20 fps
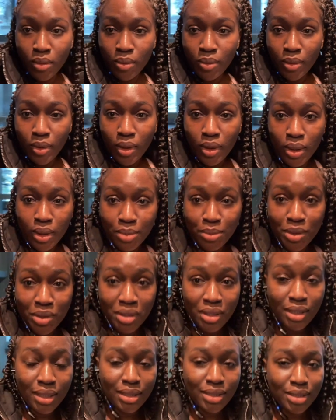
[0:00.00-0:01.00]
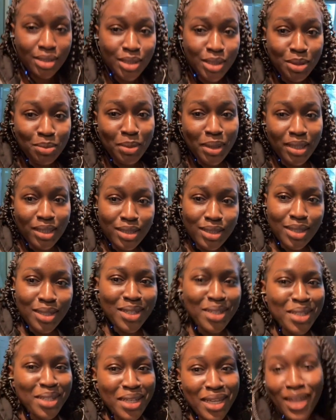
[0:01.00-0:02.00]
Guys, to help you understand my
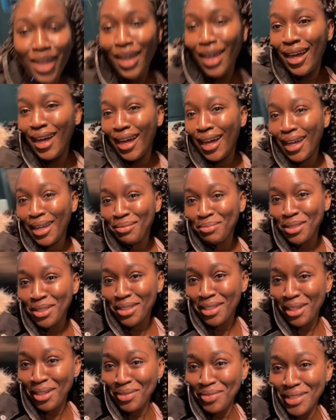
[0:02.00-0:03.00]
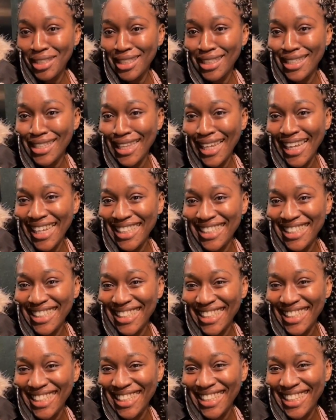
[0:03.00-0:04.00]
journey, I had to show my face at the present
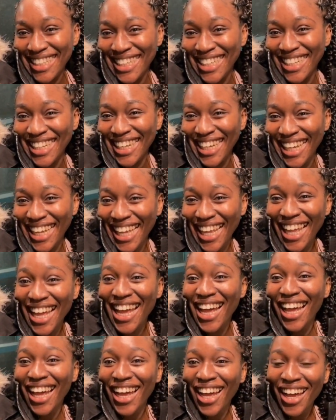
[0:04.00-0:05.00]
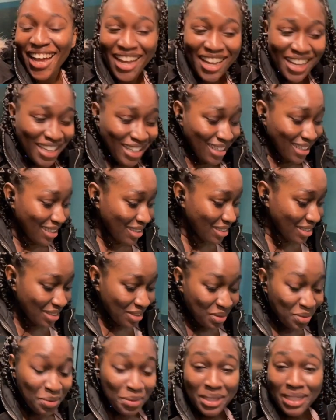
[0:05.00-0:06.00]
day. Thank you for watching. Please
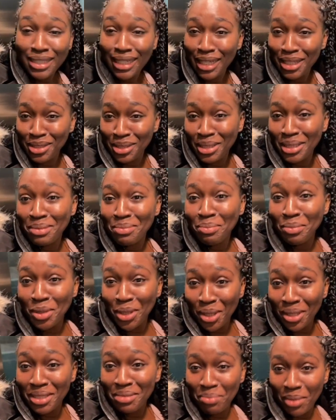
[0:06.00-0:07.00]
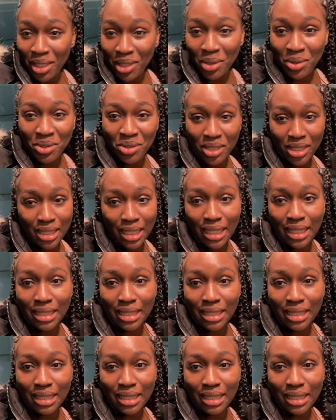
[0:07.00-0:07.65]
like, subscribe, and comment.